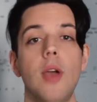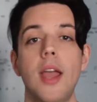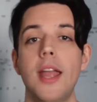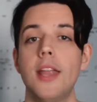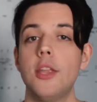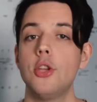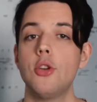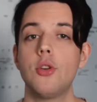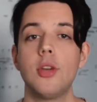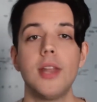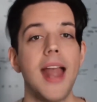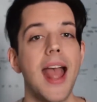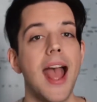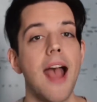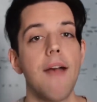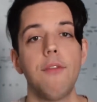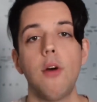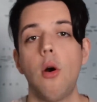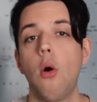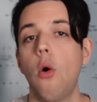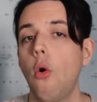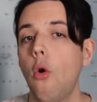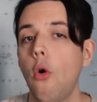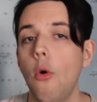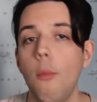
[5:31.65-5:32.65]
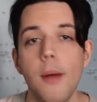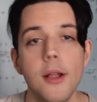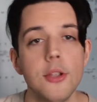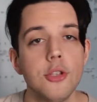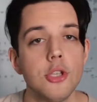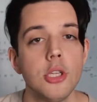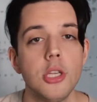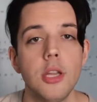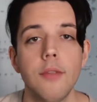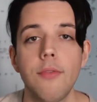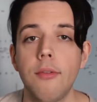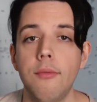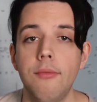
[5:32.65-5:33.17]
and you can have a whole bunch
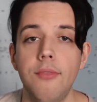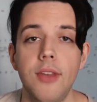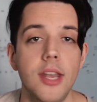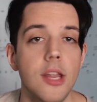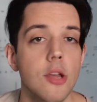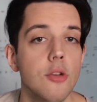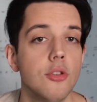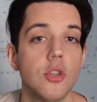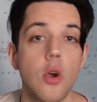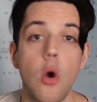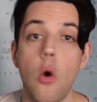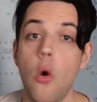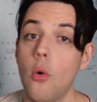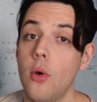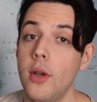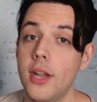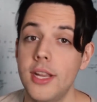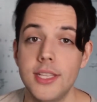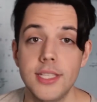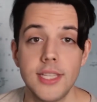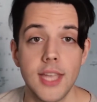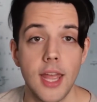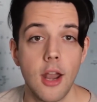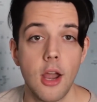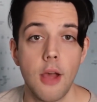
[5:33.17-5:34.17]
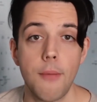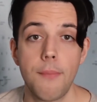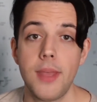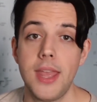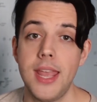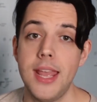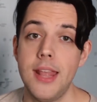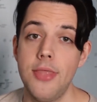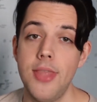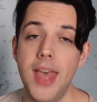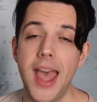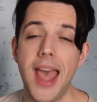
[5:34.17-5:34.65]
of different videos already set up in